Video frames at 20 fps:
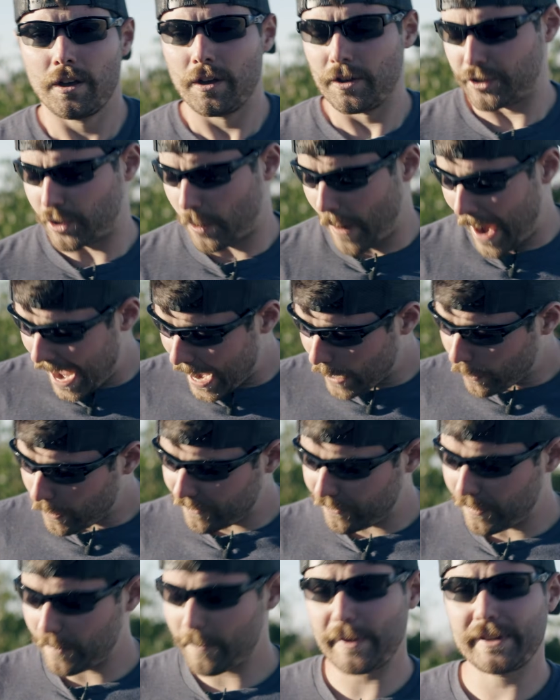So how
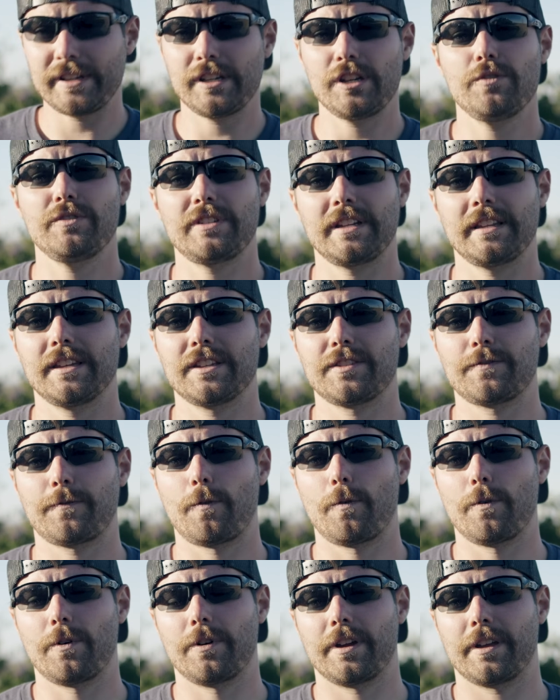have I been using this
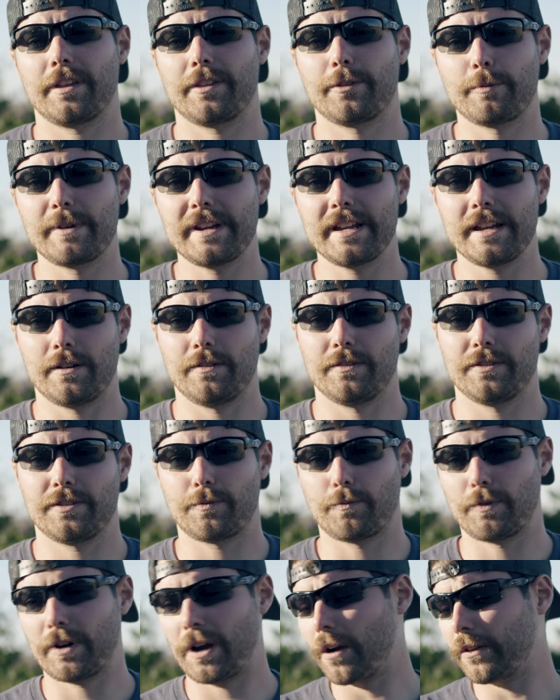for 3
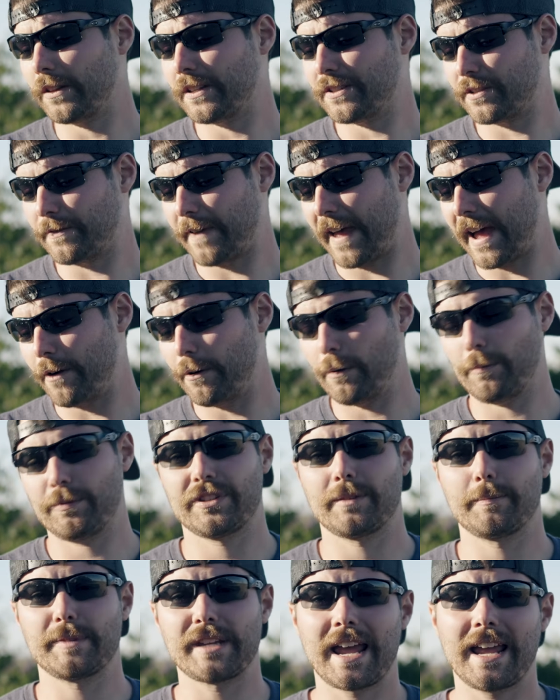years? Regardless of how it
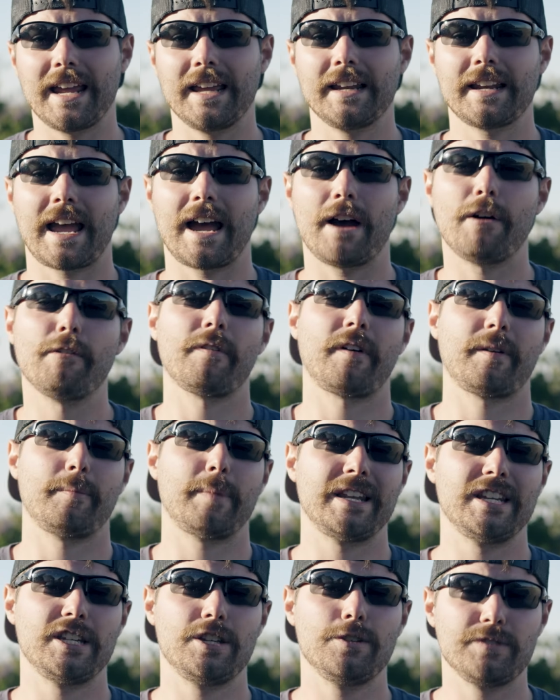was obtained, how have I
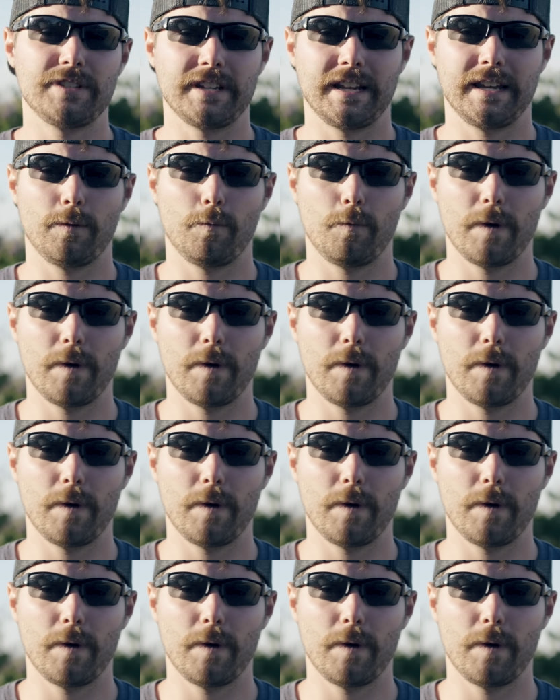been using it?